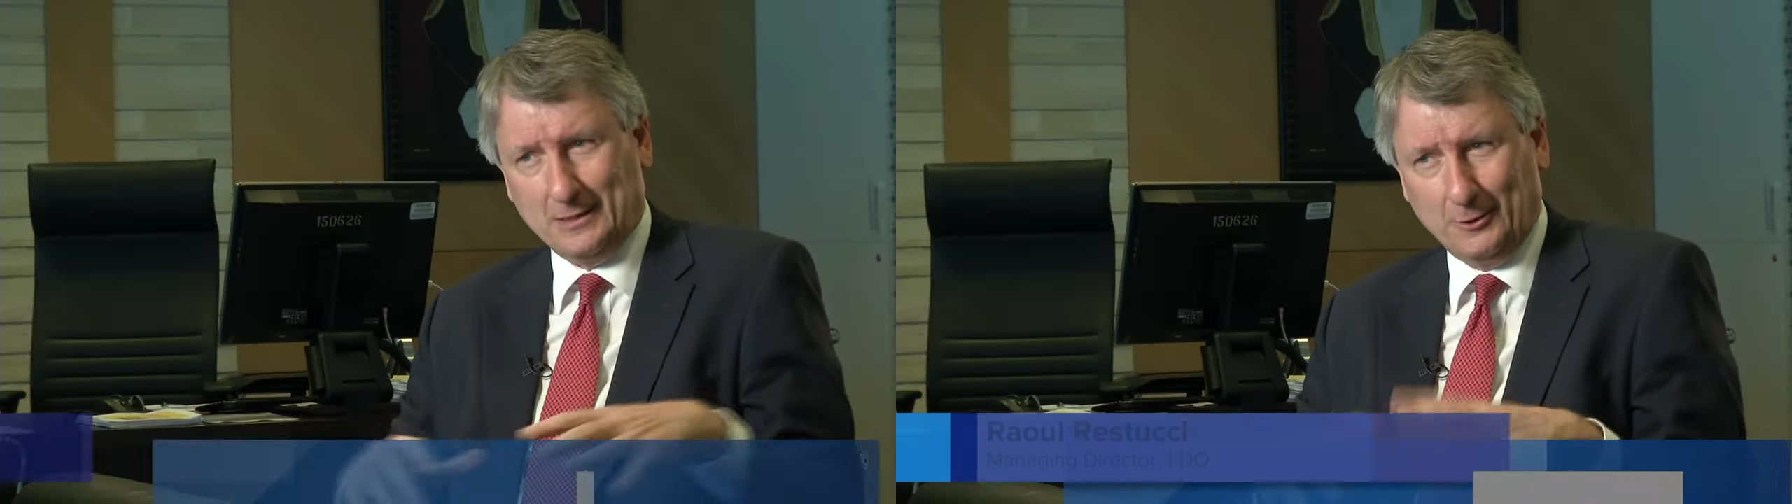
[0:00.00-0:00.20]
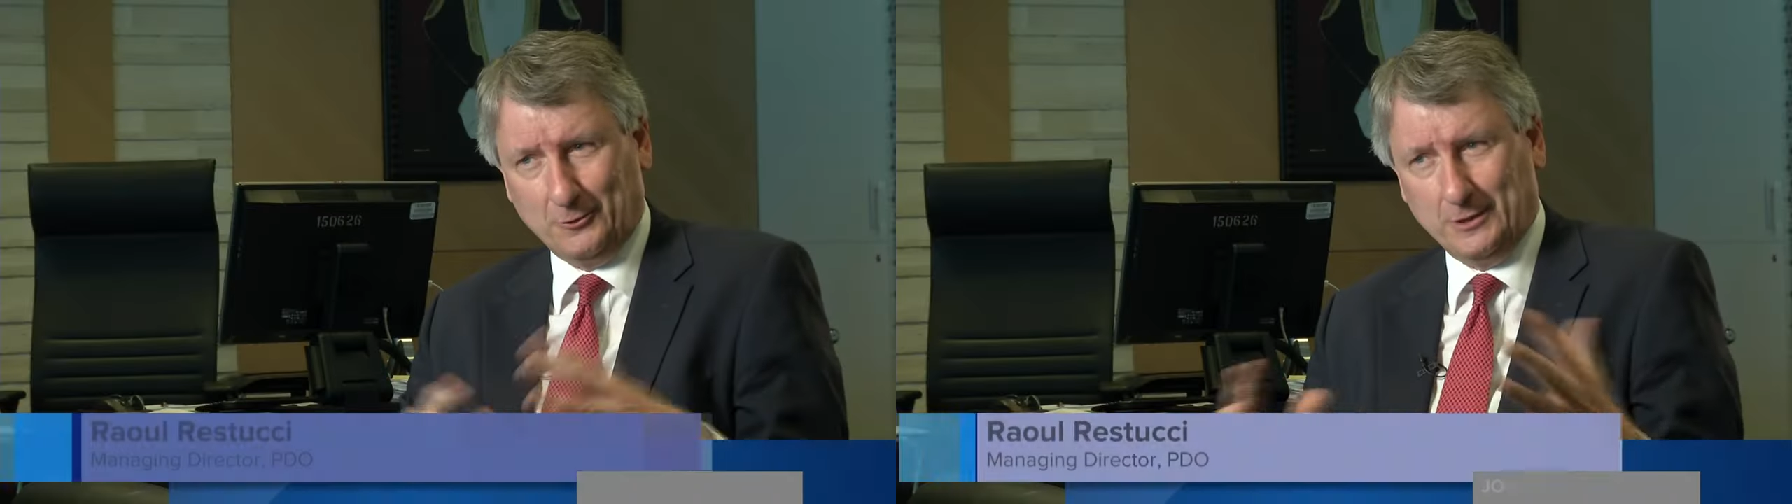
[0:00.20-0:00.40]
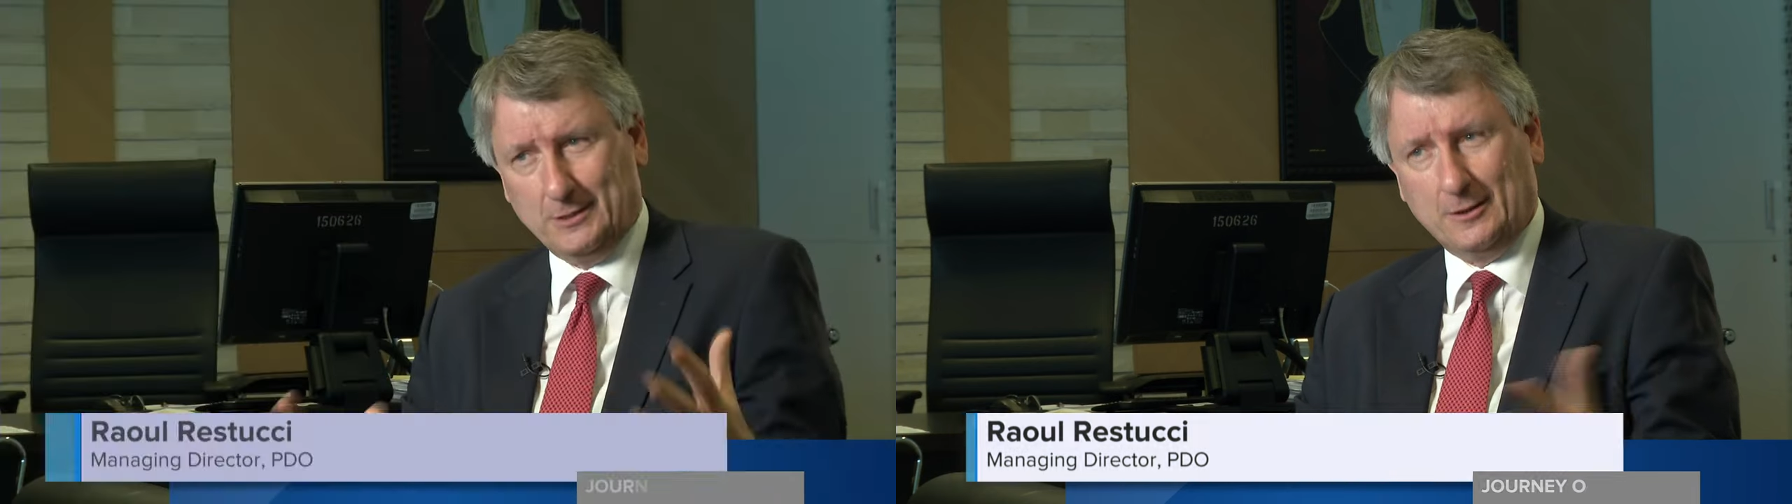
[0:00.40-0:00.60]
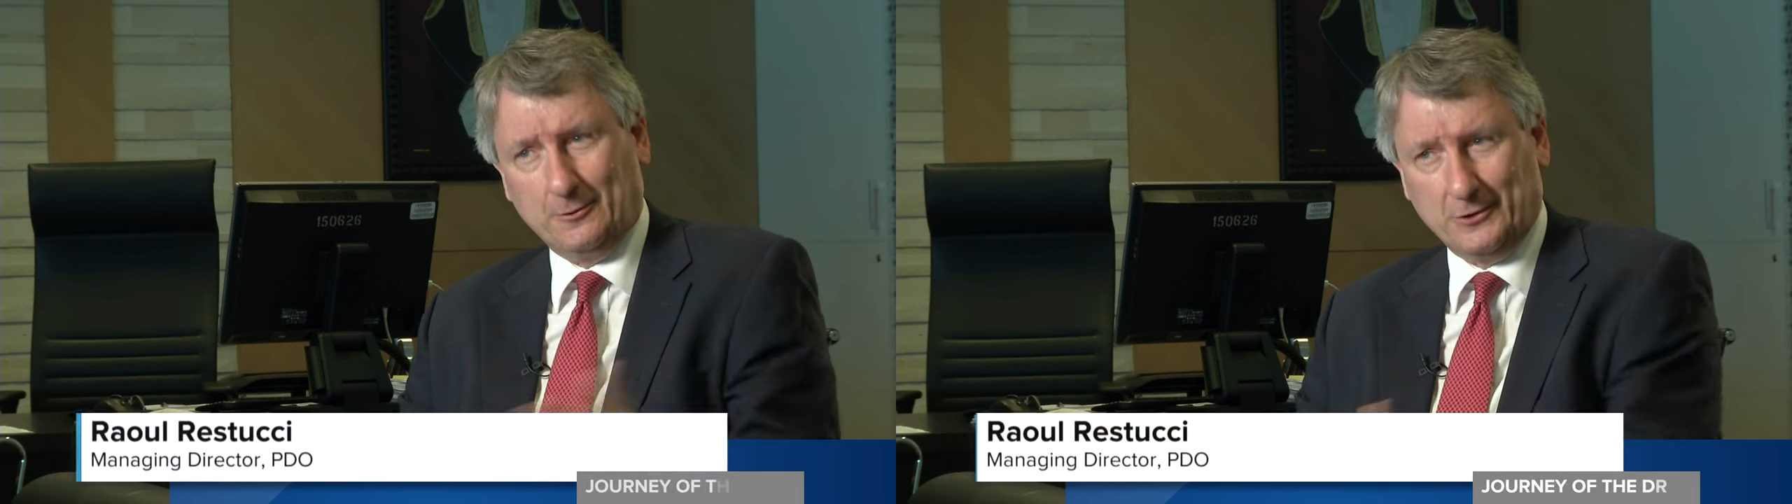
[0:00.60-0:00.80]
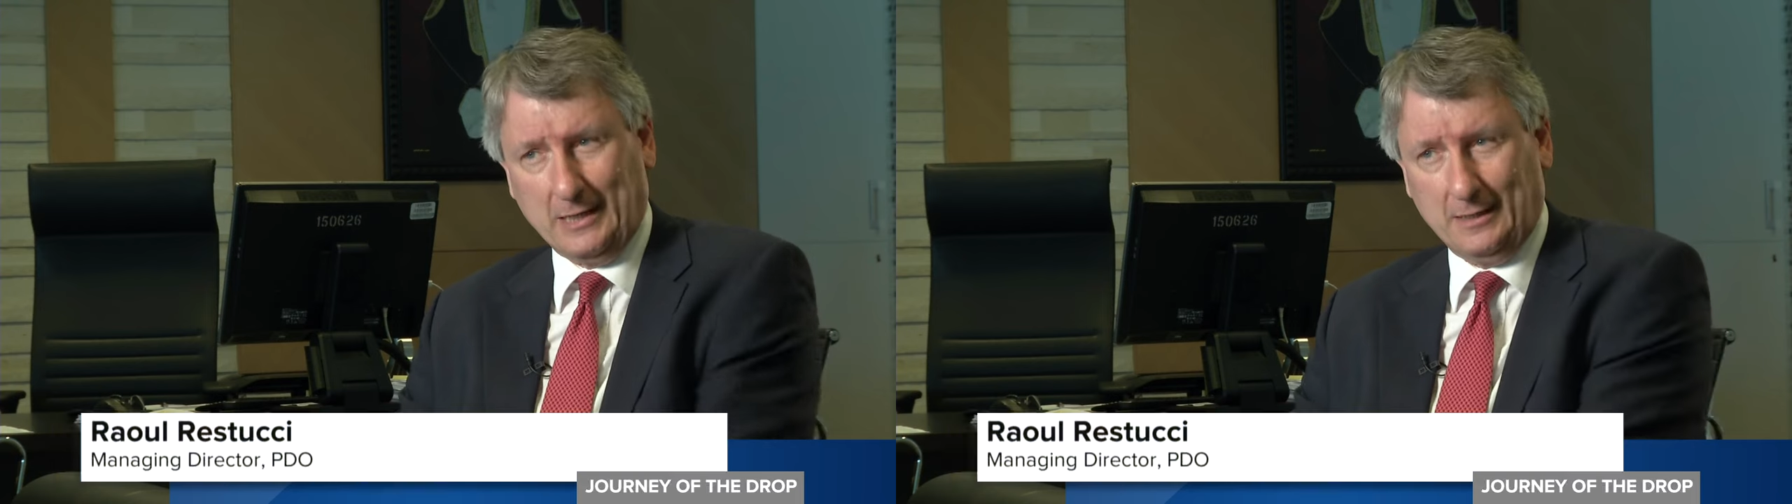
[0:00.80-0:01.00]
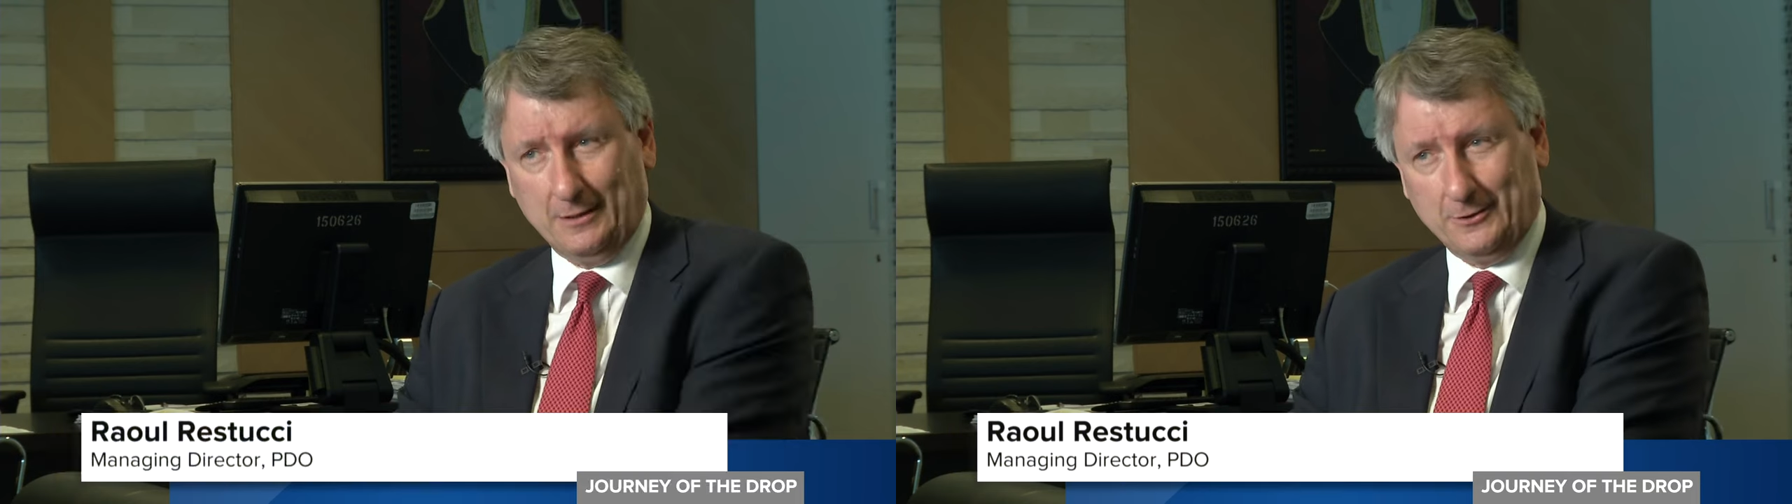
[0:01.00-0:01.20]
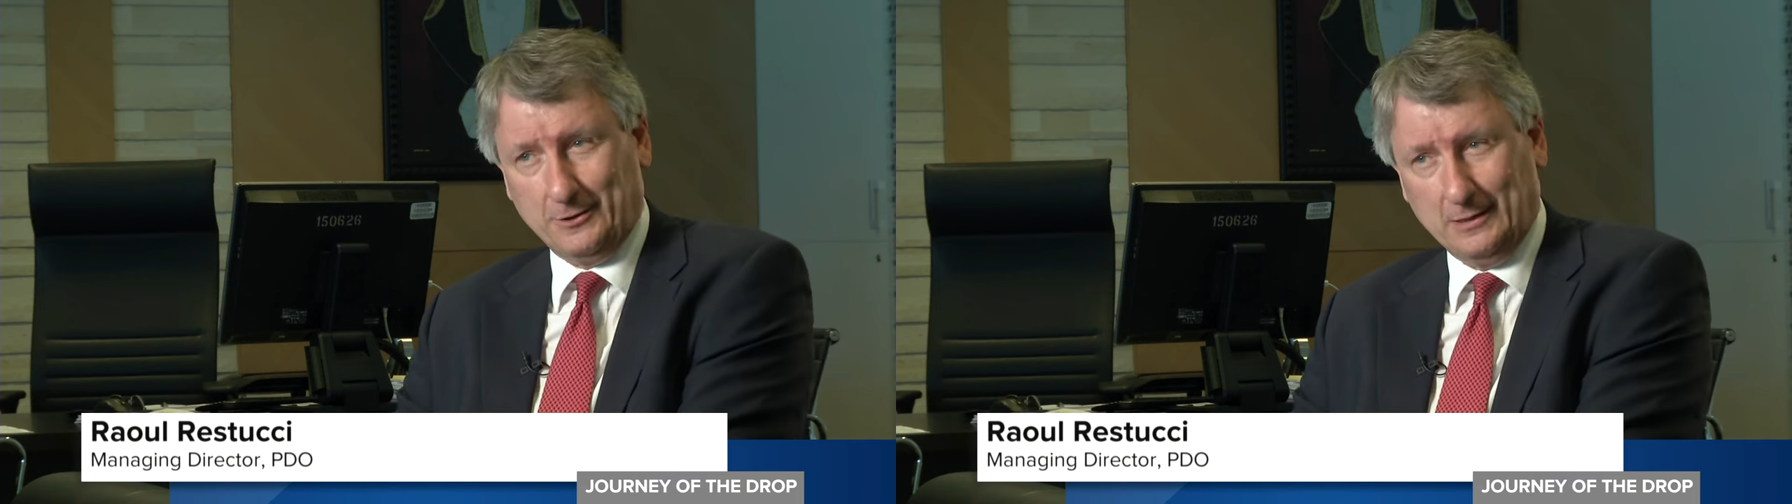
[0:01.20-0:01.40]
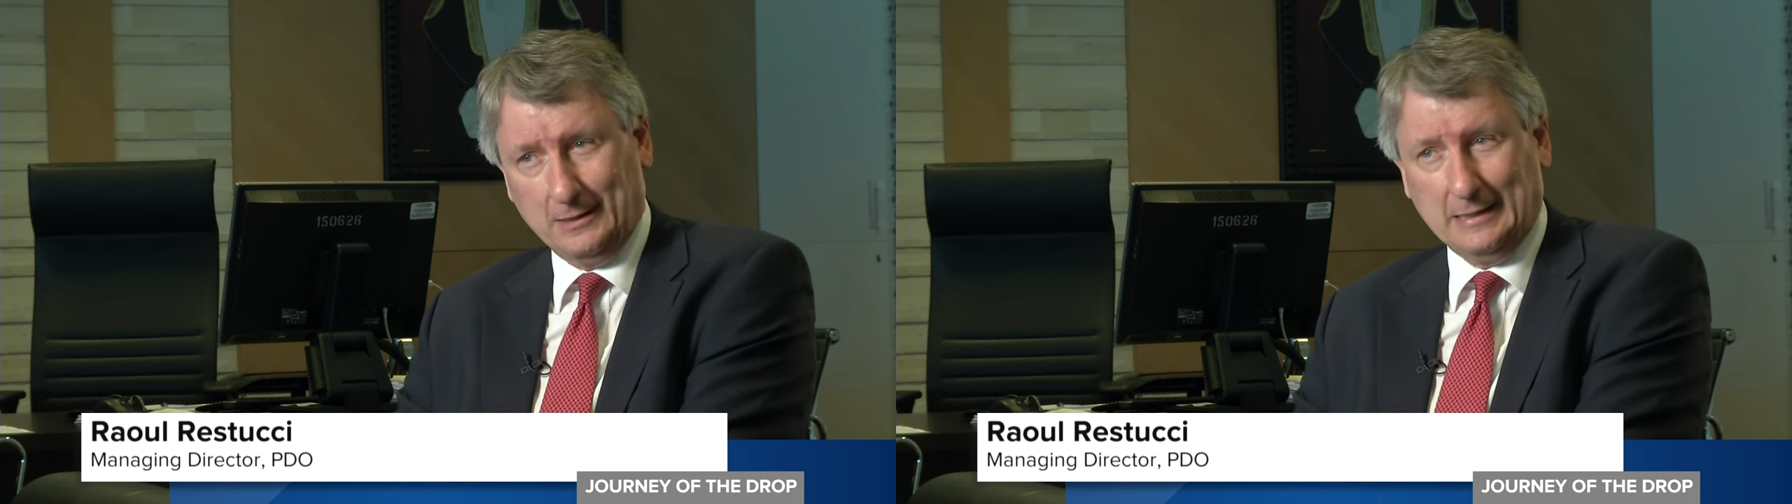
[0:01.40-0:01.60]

and logistical challenge,